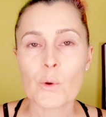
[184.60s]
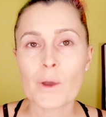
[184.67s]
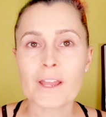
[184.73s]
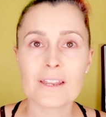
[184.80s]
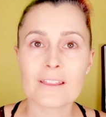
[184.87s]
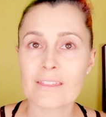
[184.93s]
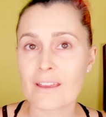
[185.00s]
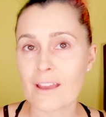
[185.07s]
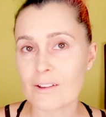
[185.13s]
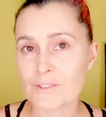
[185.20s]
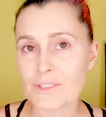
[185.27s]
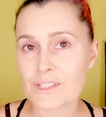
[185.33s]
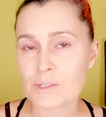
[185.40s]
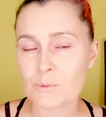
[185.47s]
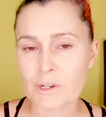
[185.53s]
or anything else
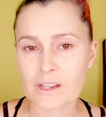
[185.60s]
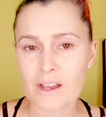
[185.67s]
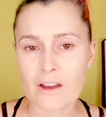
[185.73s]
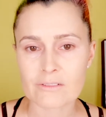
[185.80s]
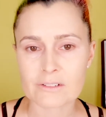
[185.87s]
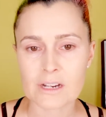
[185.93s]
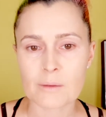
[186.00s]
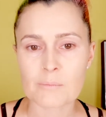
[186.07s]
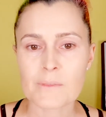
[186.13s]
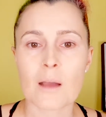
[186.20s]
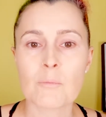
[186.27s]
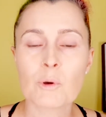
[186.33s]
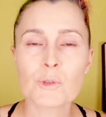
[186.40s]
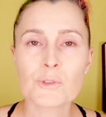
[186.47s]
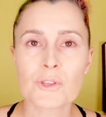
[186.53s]
that you want to cover up.
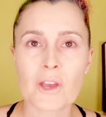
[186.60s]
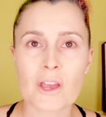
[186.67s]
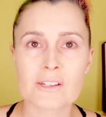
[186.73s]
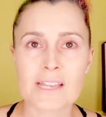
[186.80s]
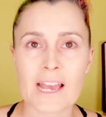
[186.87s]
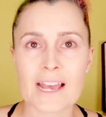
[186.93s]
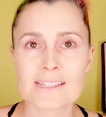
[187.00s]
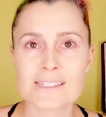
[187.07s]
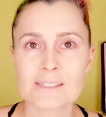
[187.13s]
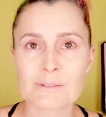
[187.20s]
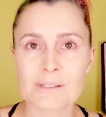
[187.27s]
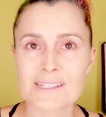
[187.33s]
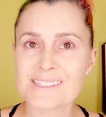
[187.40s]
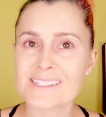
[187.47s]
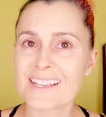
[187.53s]
I'm also going to add some
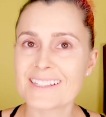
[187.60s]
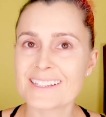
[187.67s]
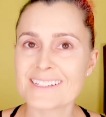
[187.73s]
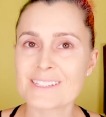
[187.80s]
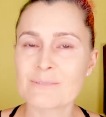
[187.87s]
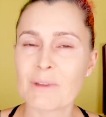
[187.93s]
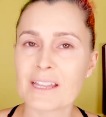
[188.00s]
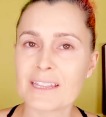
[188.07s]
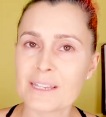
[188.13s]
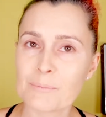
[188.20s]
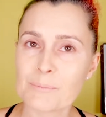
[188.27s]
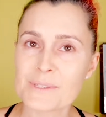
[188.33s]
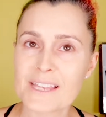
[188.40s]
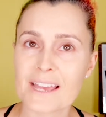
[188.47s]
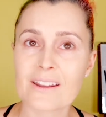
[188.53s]
concealer to my
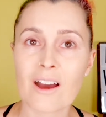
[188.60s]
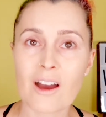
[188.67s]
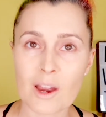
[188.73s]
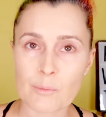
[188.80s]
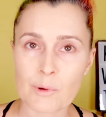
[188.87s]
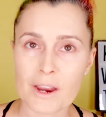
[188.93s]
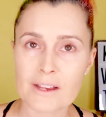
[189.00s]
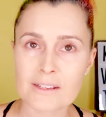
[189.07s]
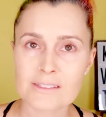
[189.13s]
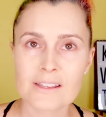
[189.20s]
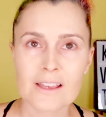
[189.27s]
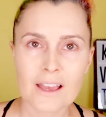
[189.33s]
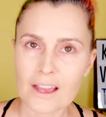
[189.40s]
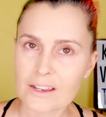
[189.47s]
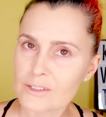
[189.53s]
lips and eyebrows,
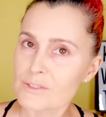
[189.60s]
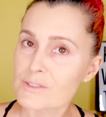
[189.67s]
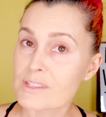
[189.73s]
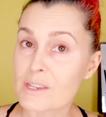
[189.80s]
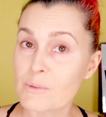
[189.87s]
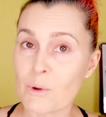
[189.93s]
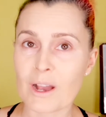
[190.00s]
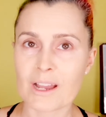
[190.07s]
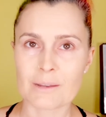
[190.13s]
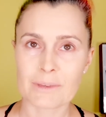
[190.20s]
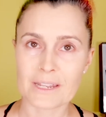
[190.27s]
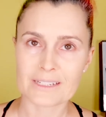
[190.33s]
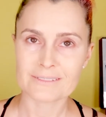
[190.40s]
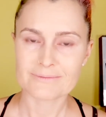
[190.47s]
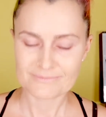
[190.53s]
and you'll see why in a
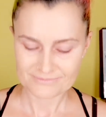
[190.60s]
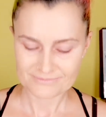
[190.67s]
minute.